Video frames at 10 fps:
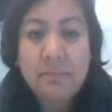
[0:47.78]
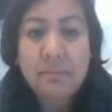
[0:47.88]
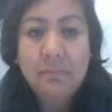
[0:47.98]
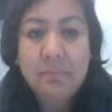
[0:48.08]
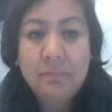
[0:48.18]

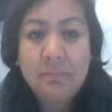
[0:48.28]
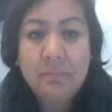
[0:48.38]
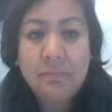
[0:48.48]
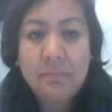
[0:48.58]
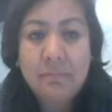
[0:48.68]

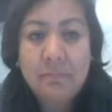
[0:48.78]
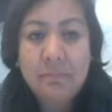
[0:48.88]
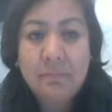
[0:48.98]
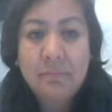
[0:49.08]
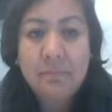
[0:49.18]

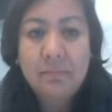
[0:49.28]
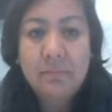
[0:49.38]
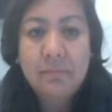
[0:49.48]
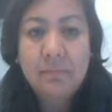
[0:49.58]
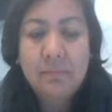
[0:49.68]

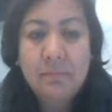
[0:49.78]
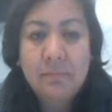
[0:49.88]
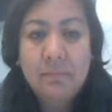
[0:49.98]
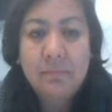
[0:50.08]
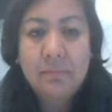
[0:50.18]

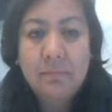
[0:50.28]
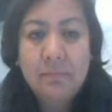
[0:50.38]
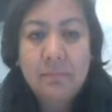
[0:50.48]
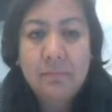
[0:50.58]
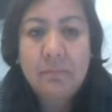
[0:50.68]

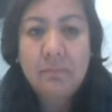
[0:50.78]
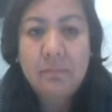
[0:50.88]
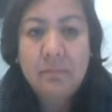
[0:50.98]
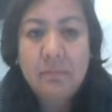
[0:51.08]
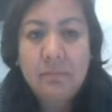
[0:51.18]

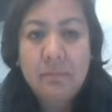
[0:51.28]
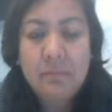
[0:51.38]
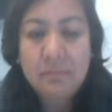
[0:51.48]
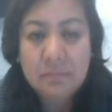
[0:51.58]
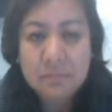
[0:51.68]

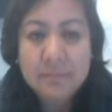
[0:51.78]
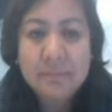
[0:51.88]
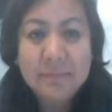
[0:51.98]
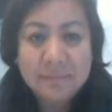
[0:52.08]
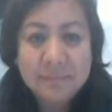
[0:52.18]

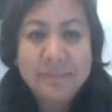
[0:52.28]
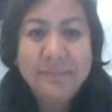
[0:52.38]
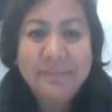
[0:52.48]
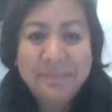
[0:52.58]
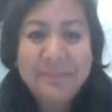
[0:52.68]

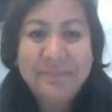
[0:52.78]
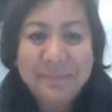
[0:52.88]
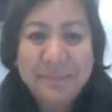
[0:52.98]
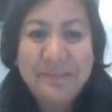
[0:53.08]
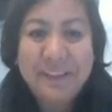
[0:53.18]

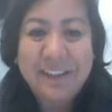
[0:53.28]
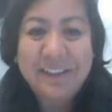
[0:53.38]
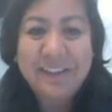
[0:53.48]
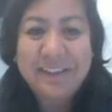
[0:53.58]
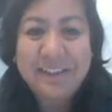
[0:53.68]

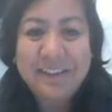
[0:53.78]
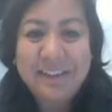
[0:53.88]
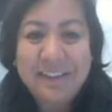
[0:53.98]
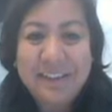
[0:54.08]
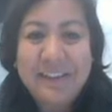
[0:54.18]

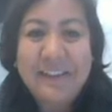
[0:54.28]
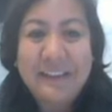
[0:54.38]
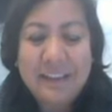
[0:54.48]
(not speaking)